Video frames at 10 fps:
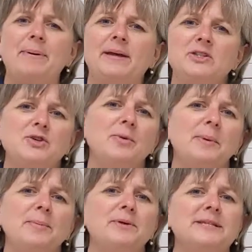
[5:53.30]
it. Do you
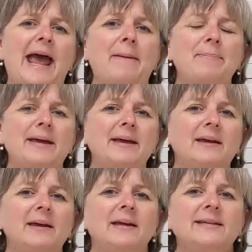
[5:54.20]
remember tapping?
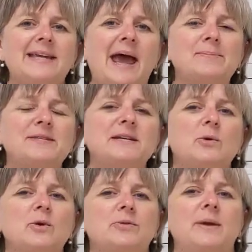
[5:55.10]
Tap
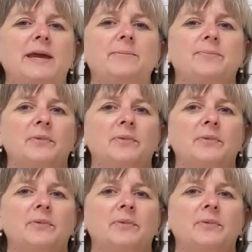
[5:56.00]
stick with me.